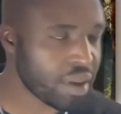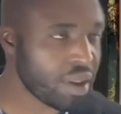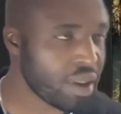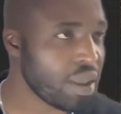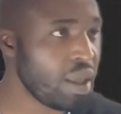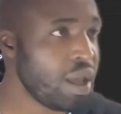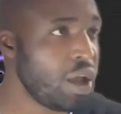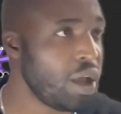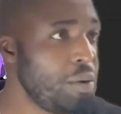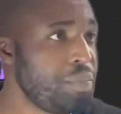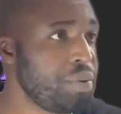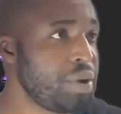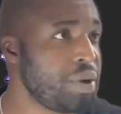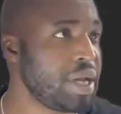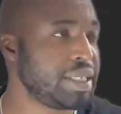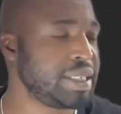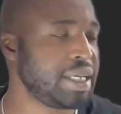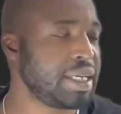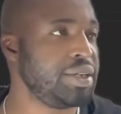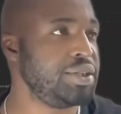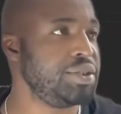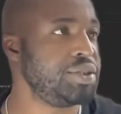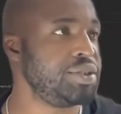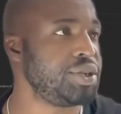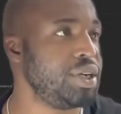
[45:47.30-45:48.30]
I hope you guys are
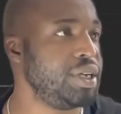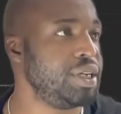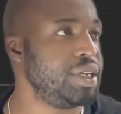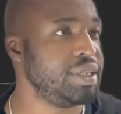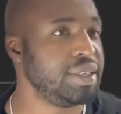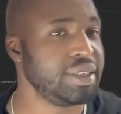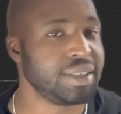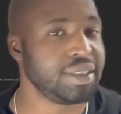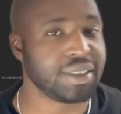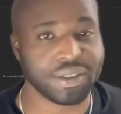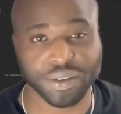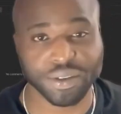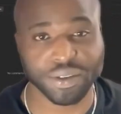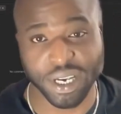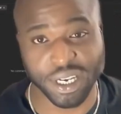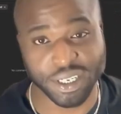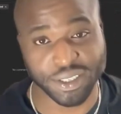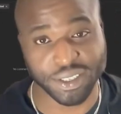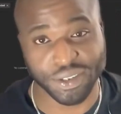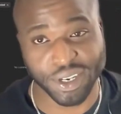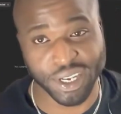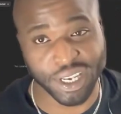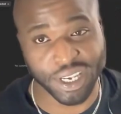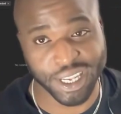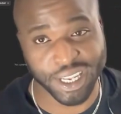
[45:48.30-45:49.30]
enjoying this. You guys
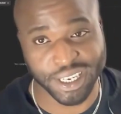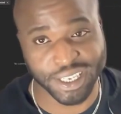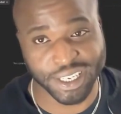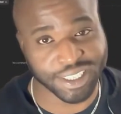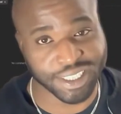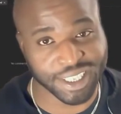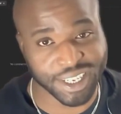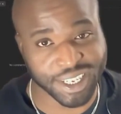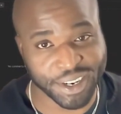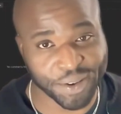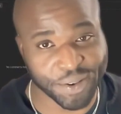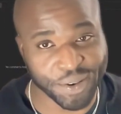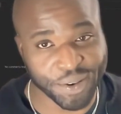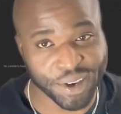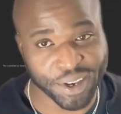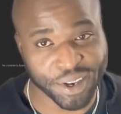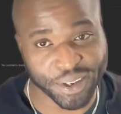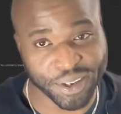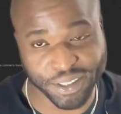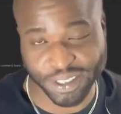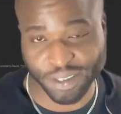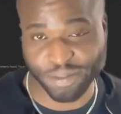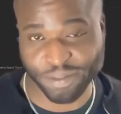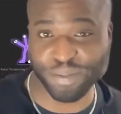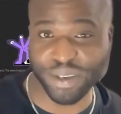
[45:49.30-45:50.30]
don't get this anywhere else.
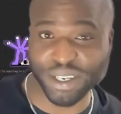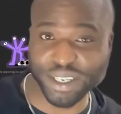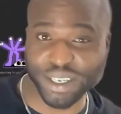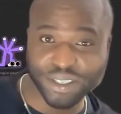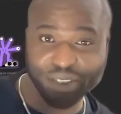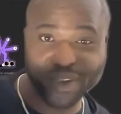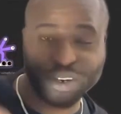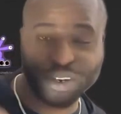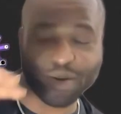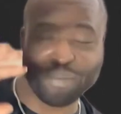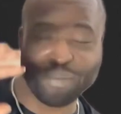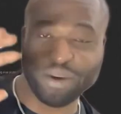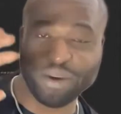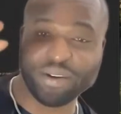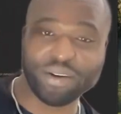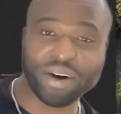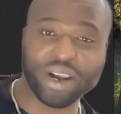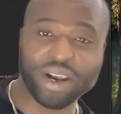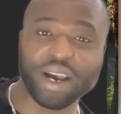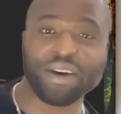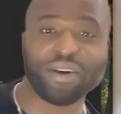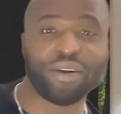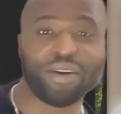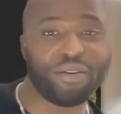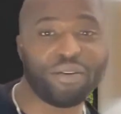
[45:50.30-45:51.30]
A mixture, a
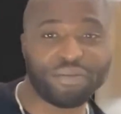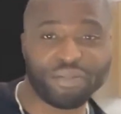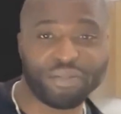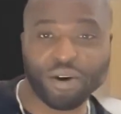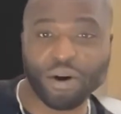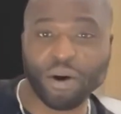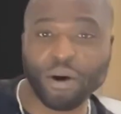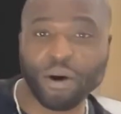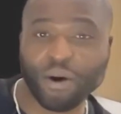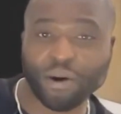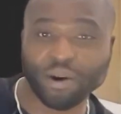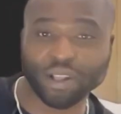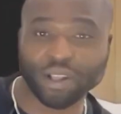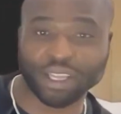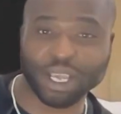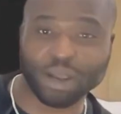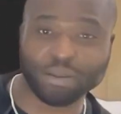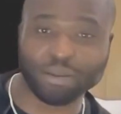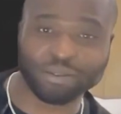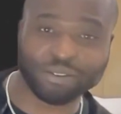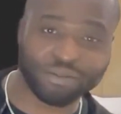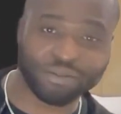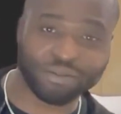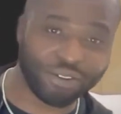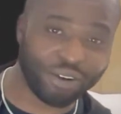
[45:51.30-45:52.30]
myriad of all types
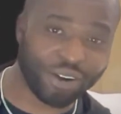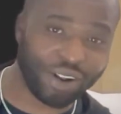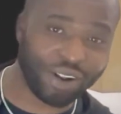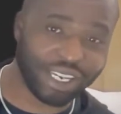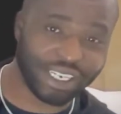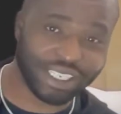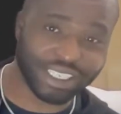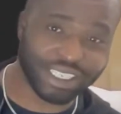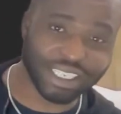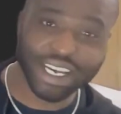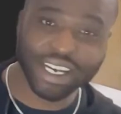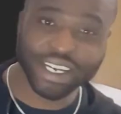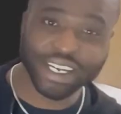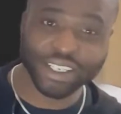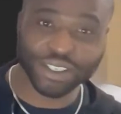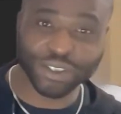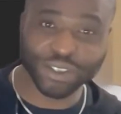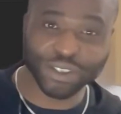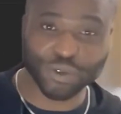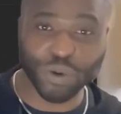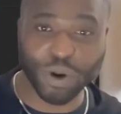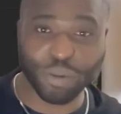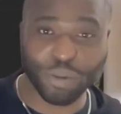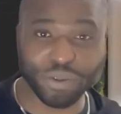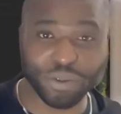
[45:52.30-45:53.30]
of knowledge
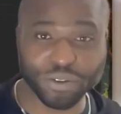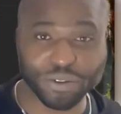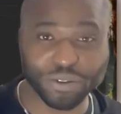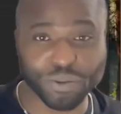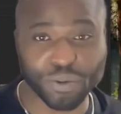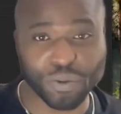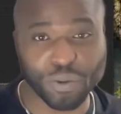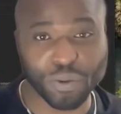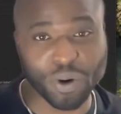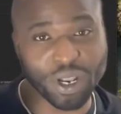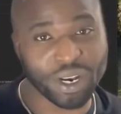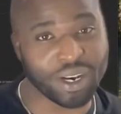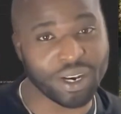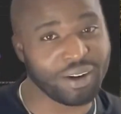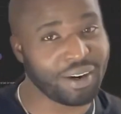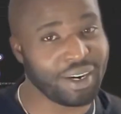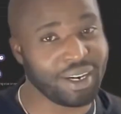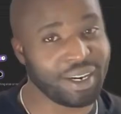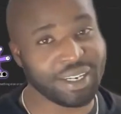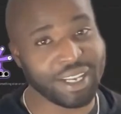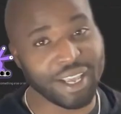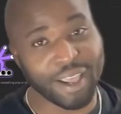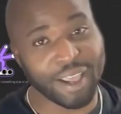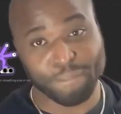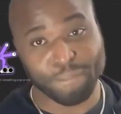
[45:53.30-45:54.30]
swamped into one, right?
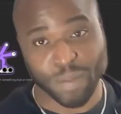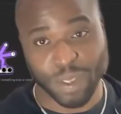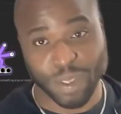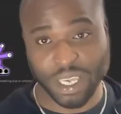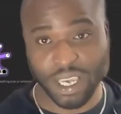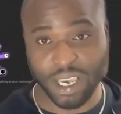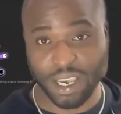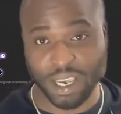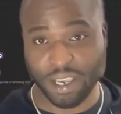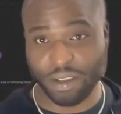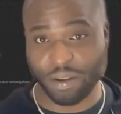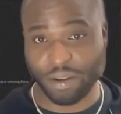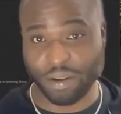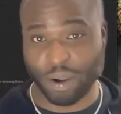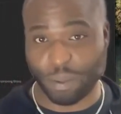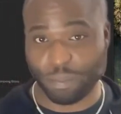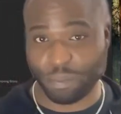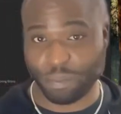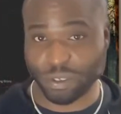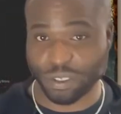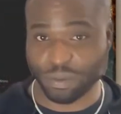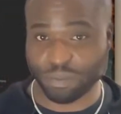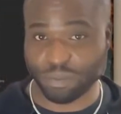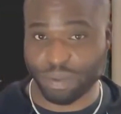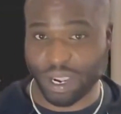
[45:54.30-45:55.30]
Here, I'm
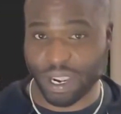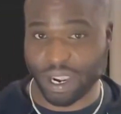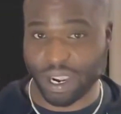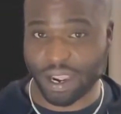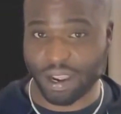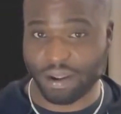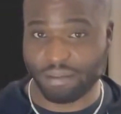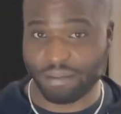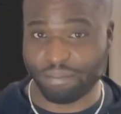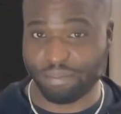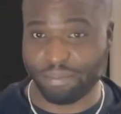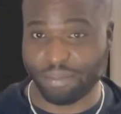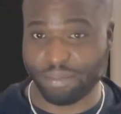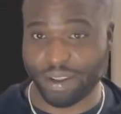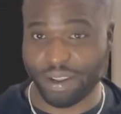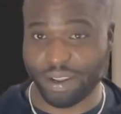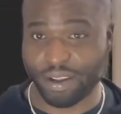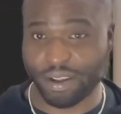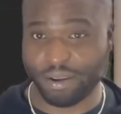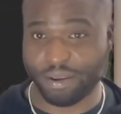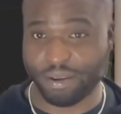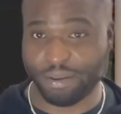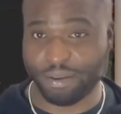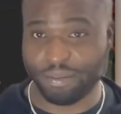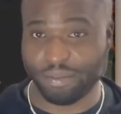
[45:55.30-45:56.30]
using my
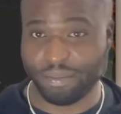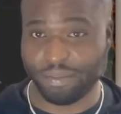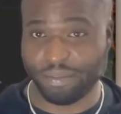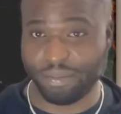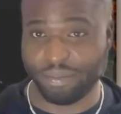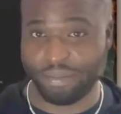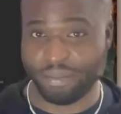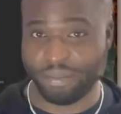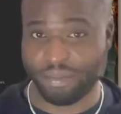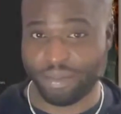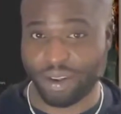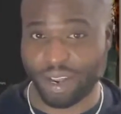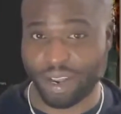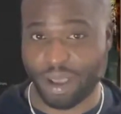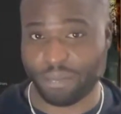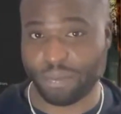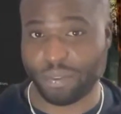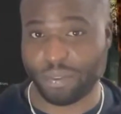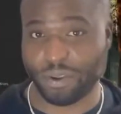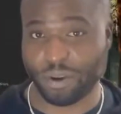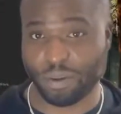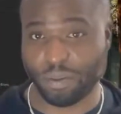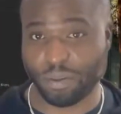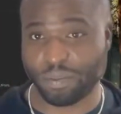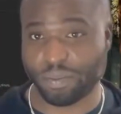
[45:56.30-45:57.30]

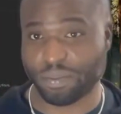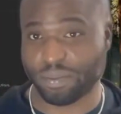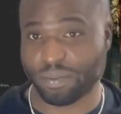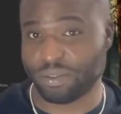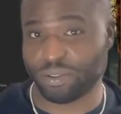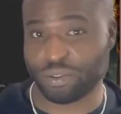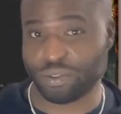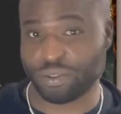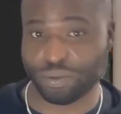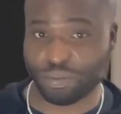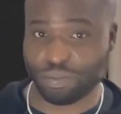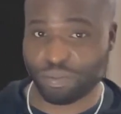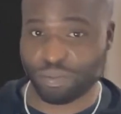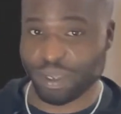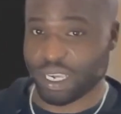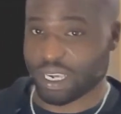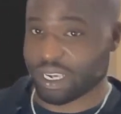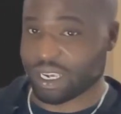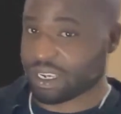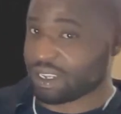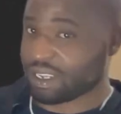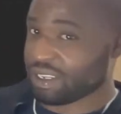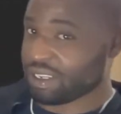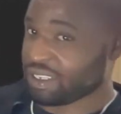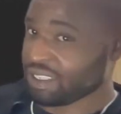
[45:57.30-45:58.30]
laptop to make
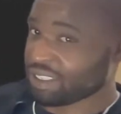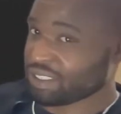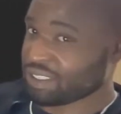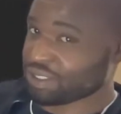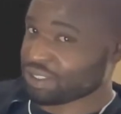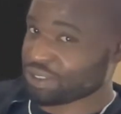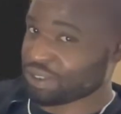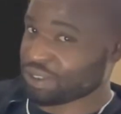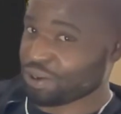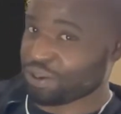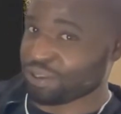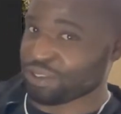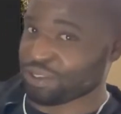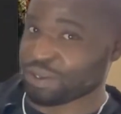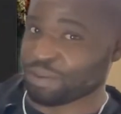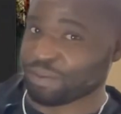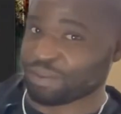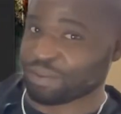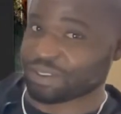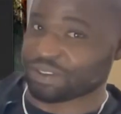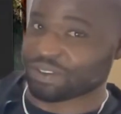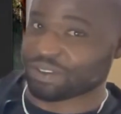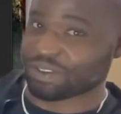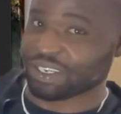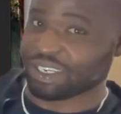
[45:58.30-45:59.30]
this awesome
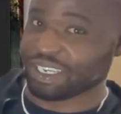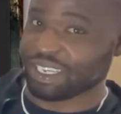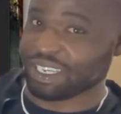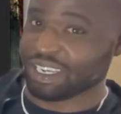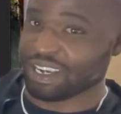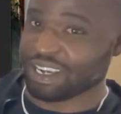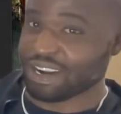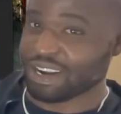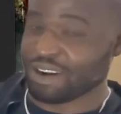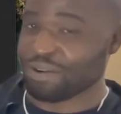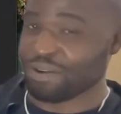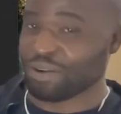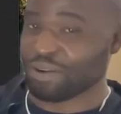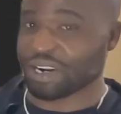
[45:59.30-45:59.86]
screen here look